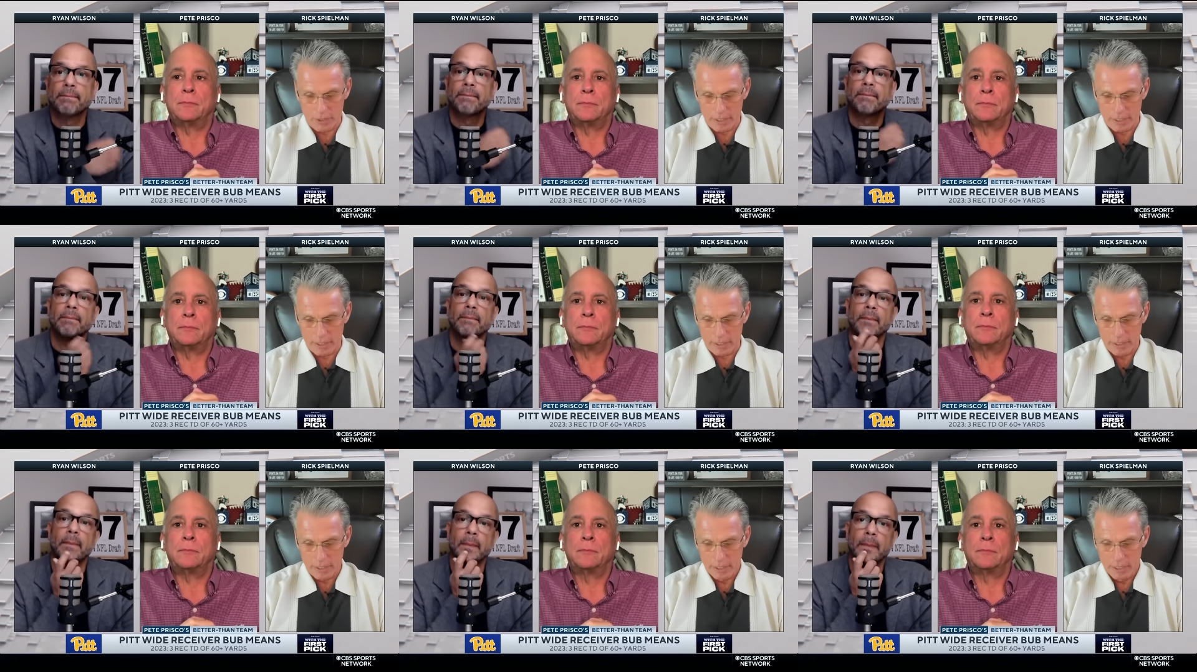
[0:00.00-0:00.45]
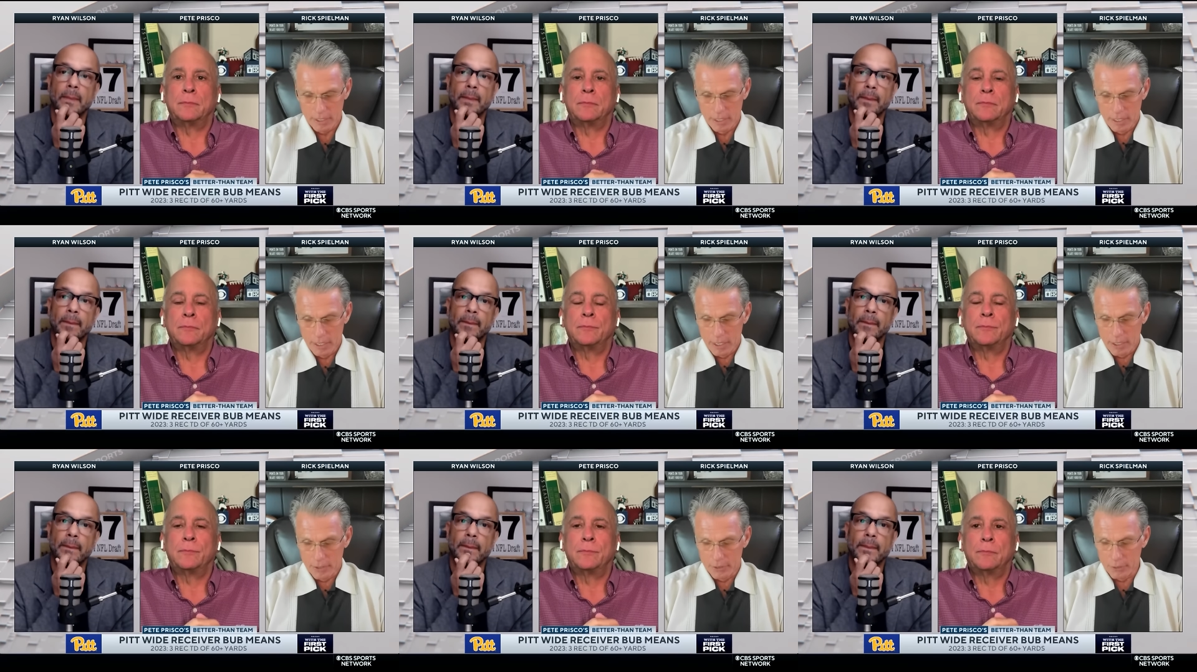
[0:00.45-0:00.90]
Speaker 1: uh,
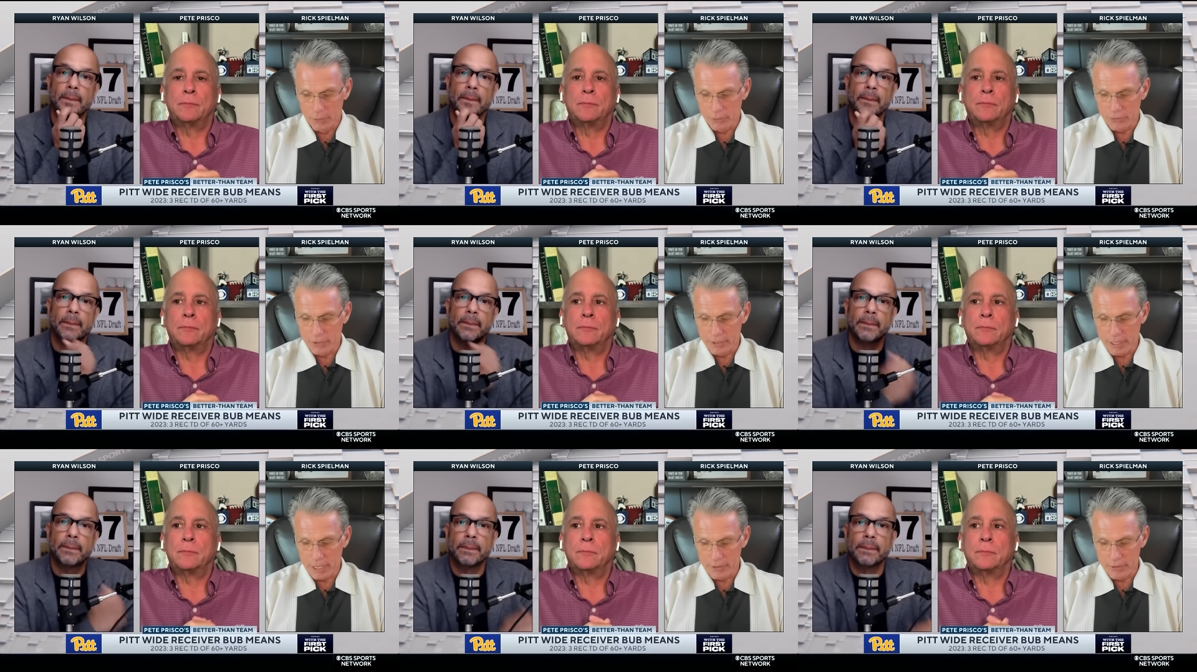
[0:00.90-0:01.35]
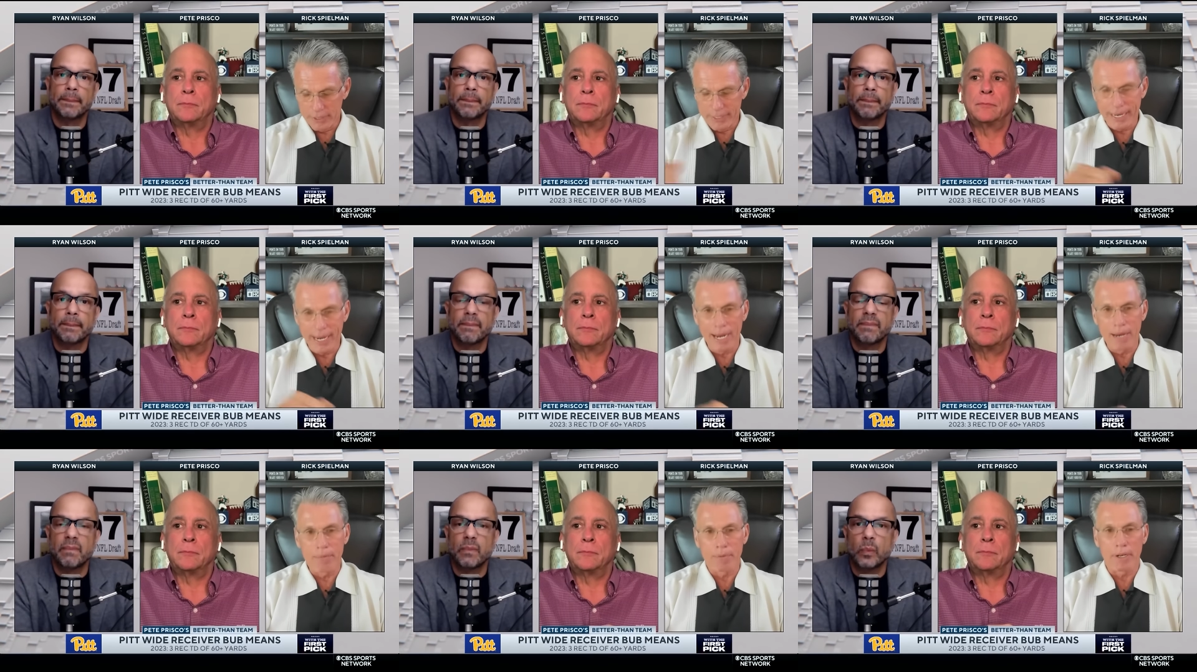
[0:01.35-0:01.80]
there was another
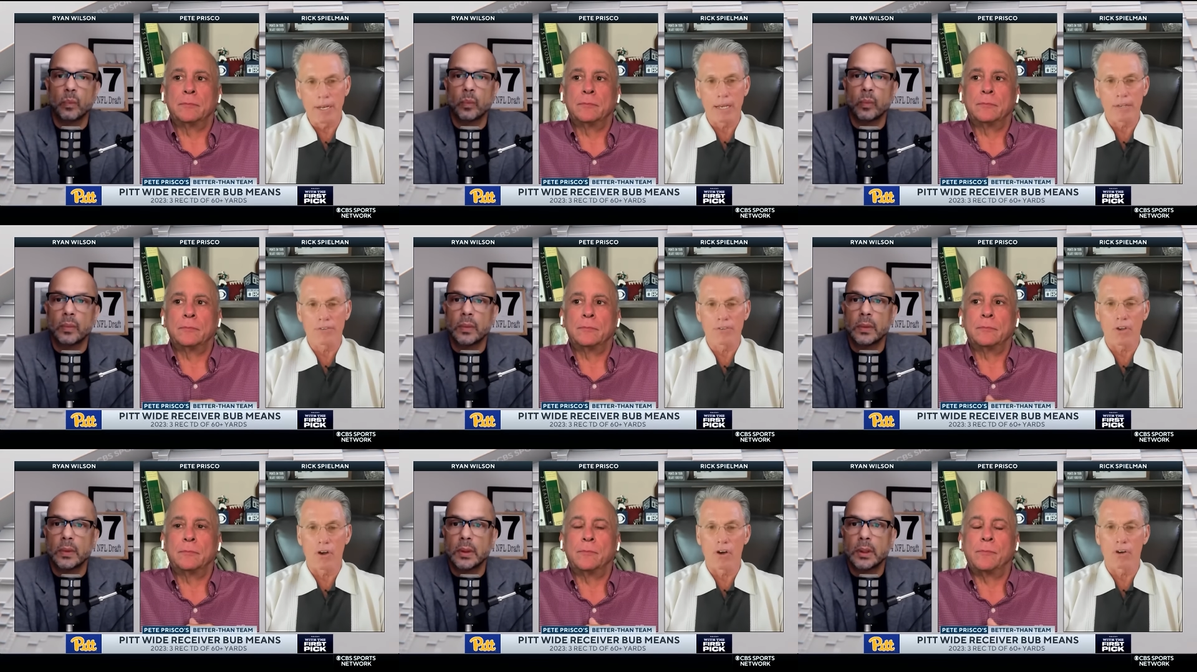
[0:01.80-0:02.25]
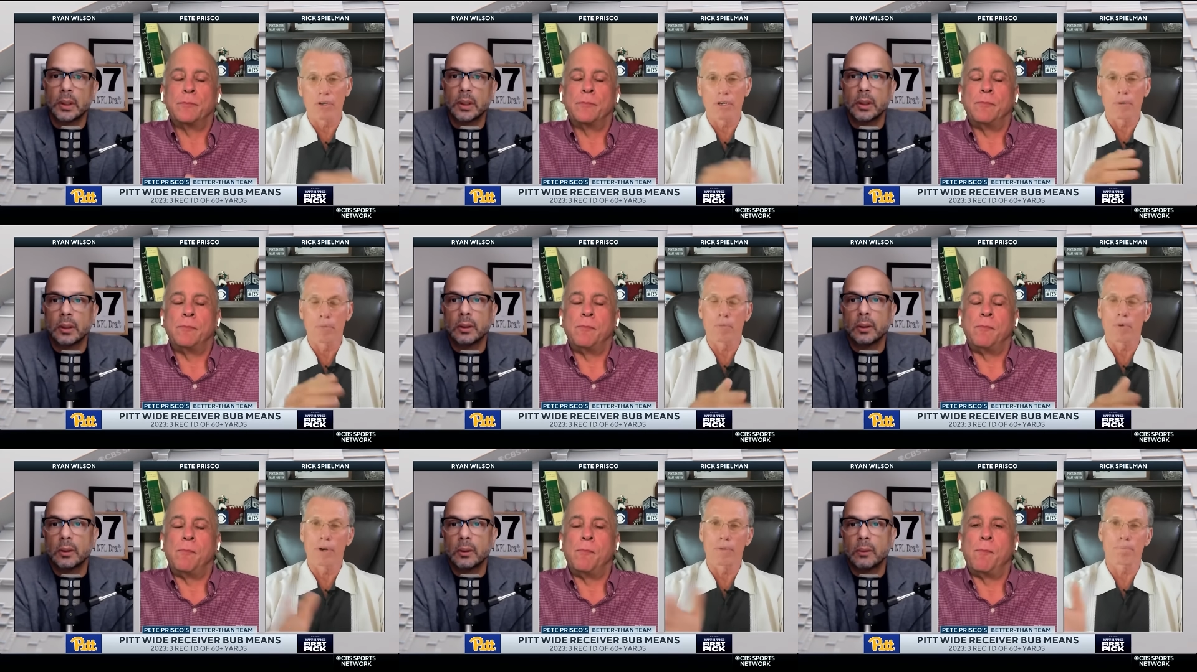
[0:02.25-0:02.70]
game that I saw
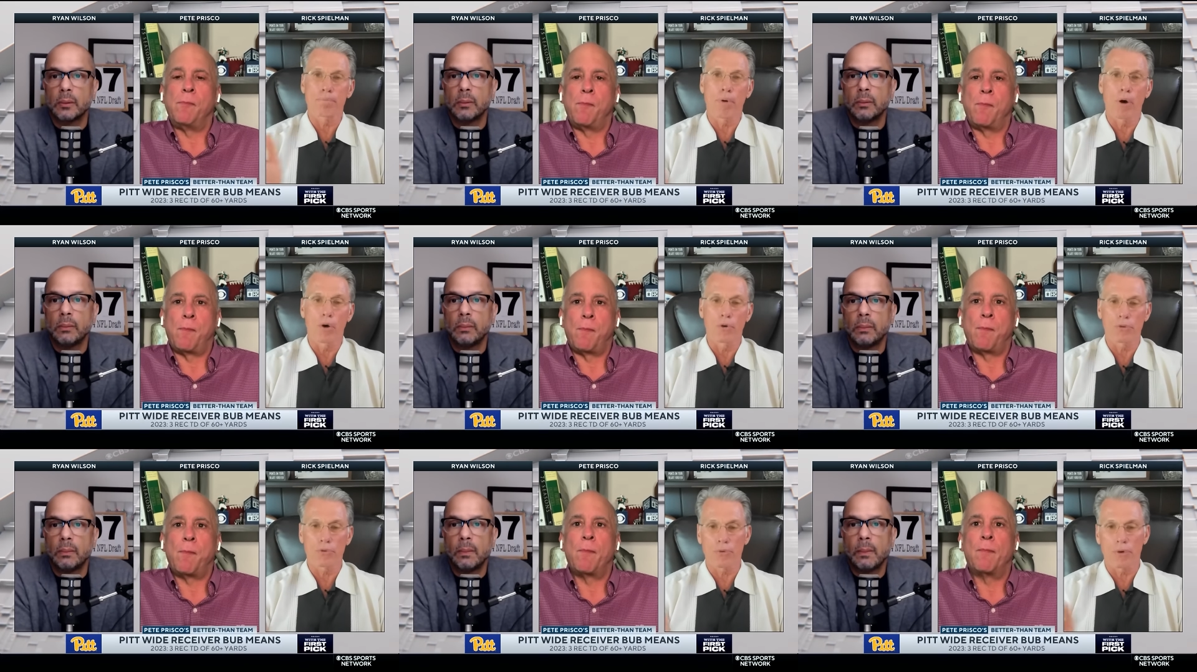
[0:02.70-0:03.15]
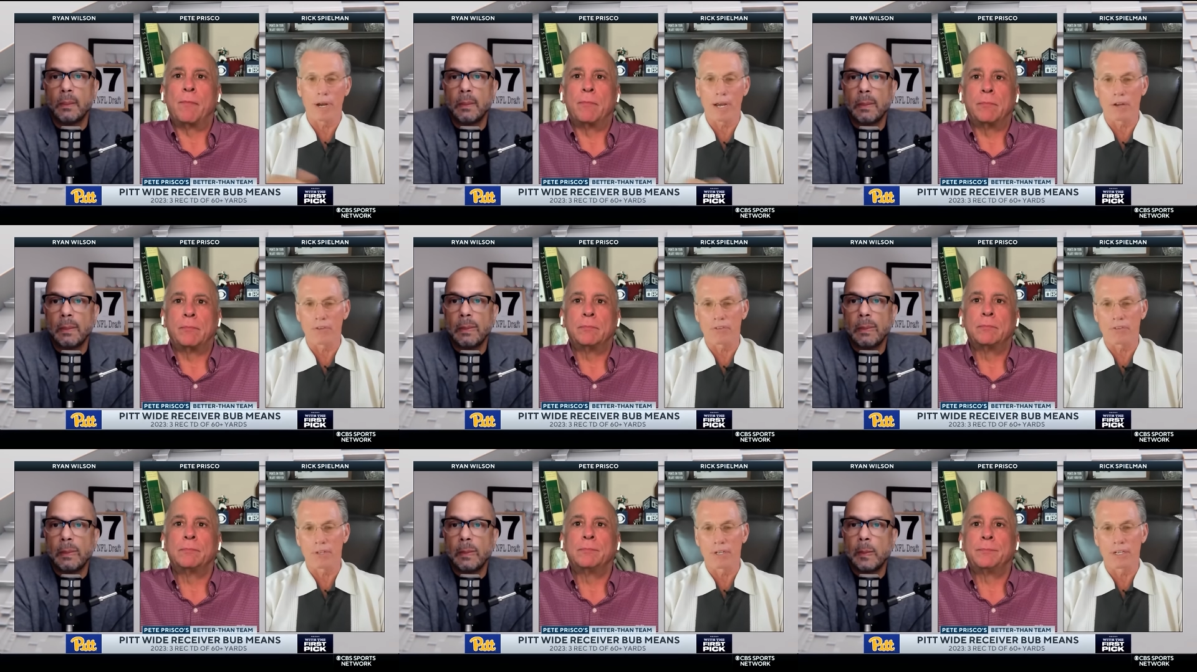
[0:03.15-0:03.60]
him run post
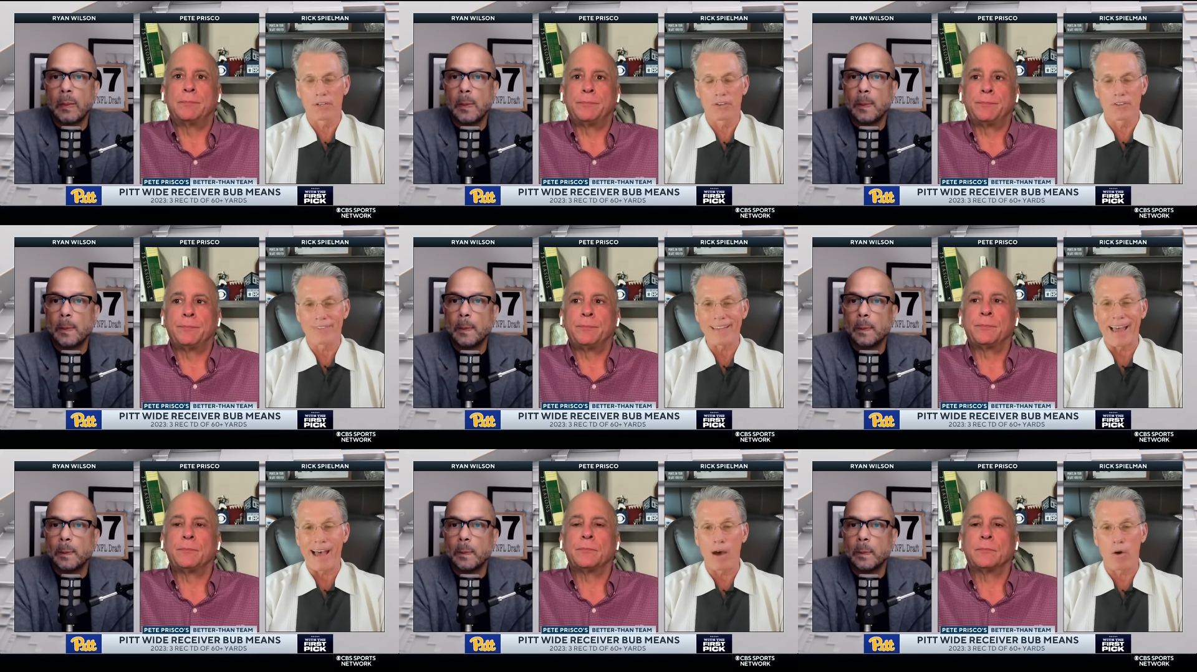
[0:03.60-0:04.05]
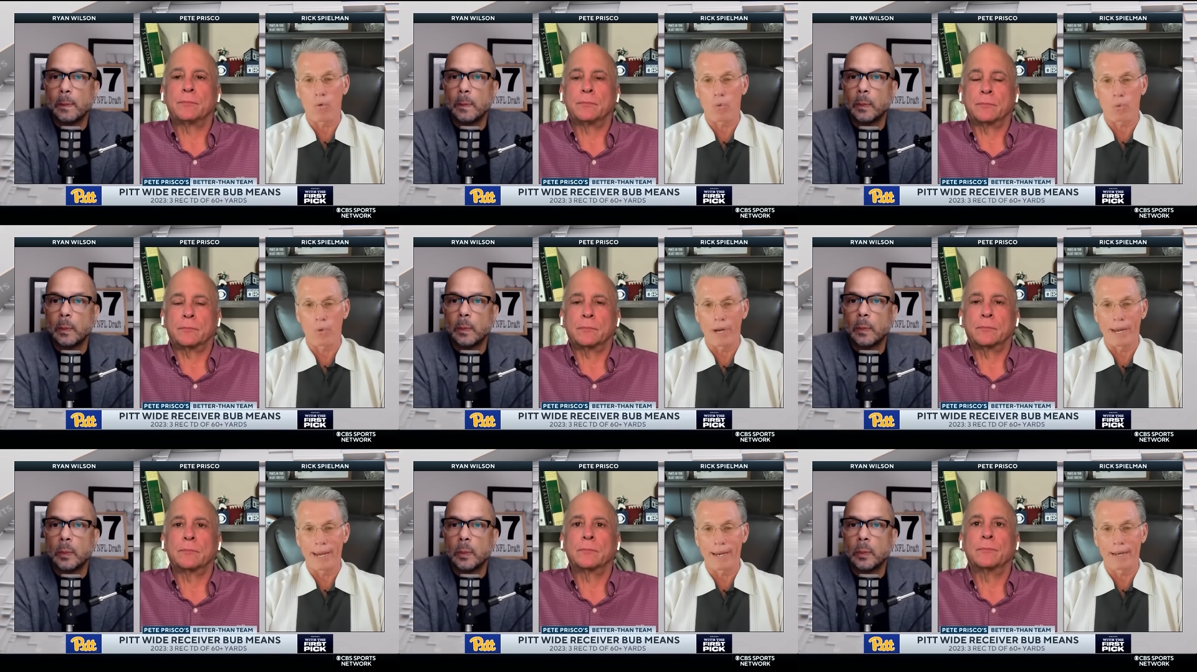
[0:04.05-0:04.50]
routes that he just
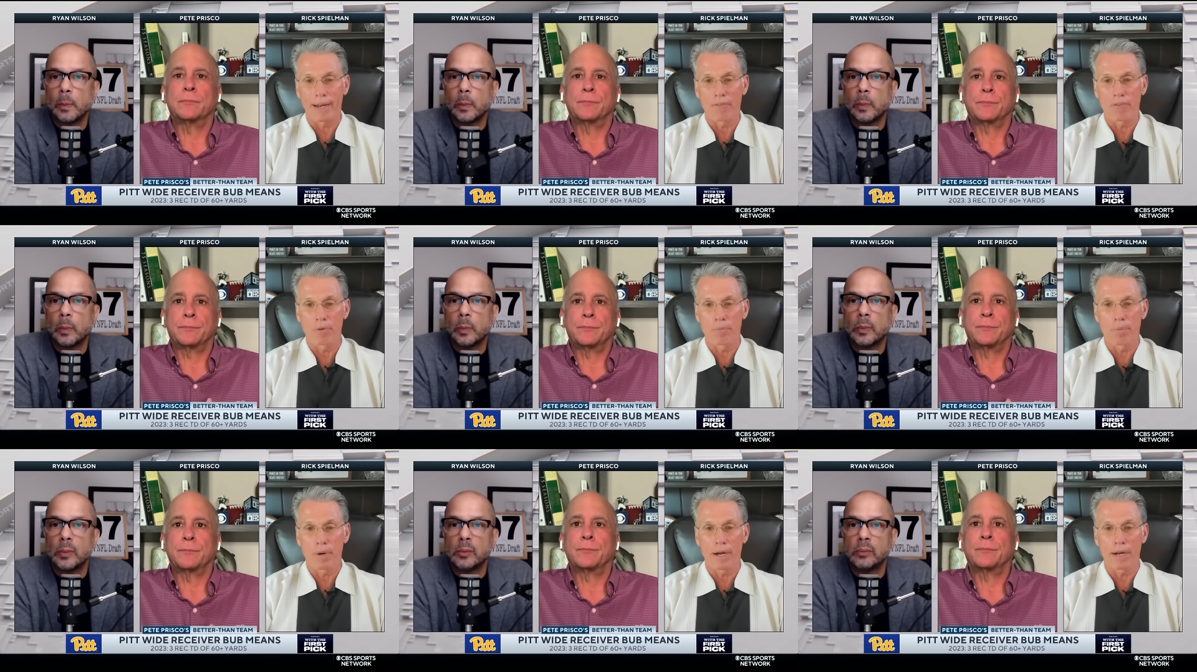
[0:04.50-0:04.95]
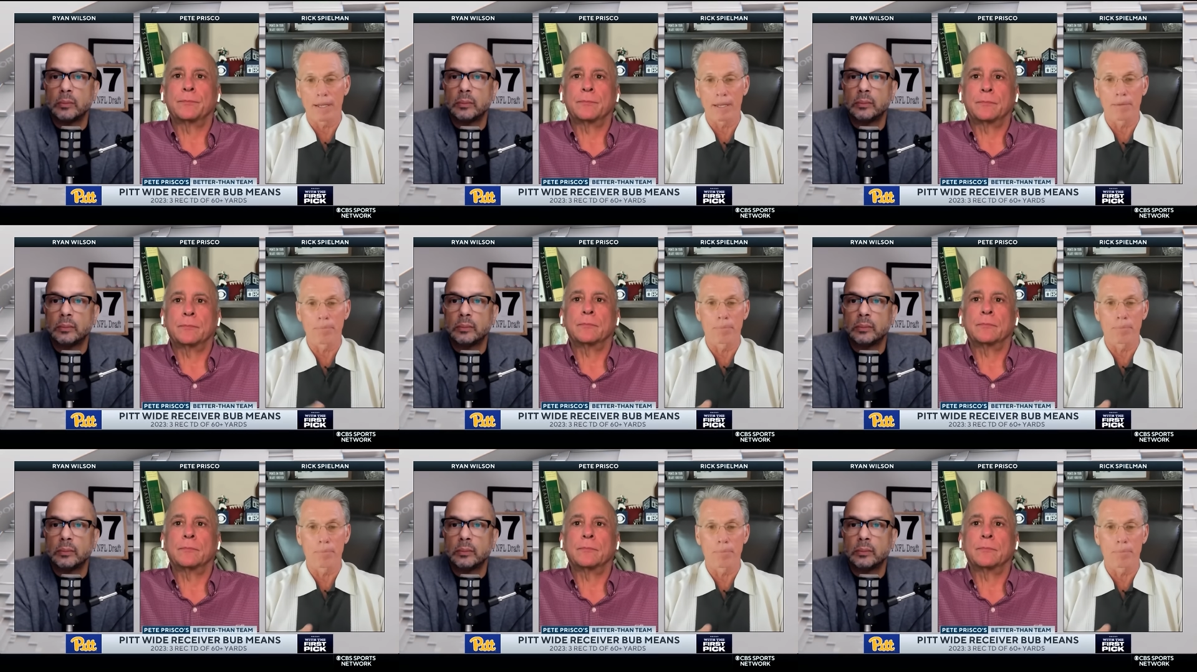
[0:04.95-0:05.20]
outran everybody,